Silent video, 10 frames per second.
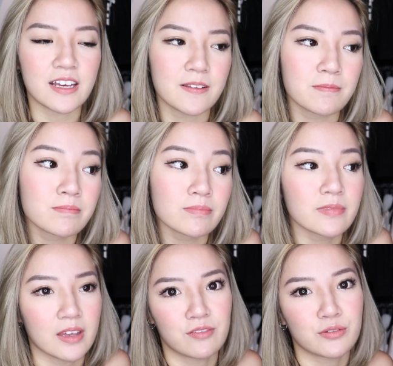then
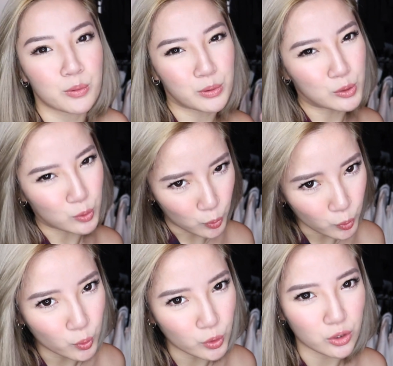everyone will look
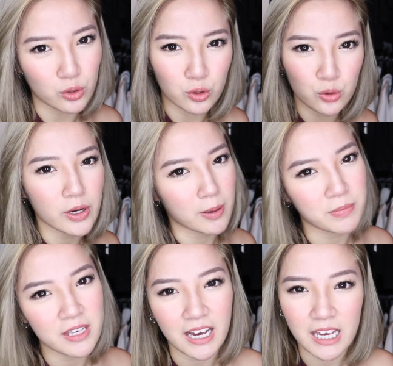good, you know, you
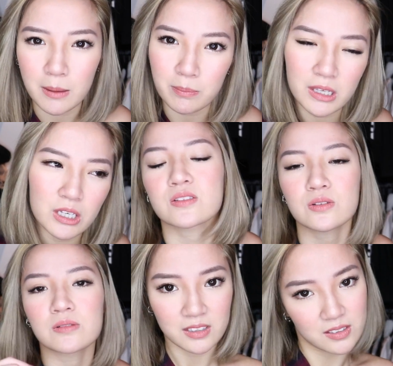happy, I happy.
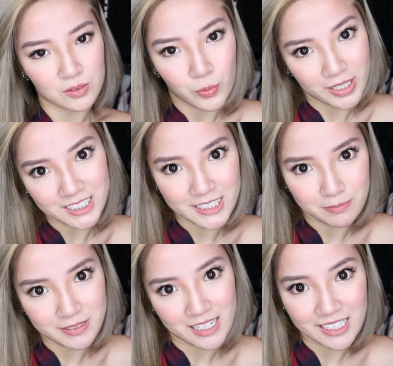So this is one
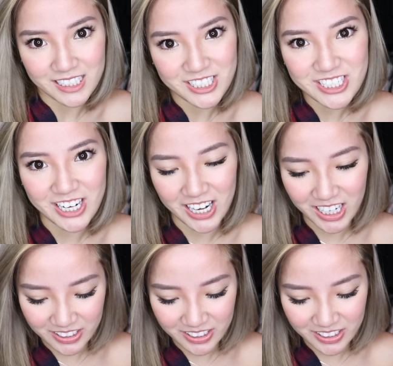tip that I like to share.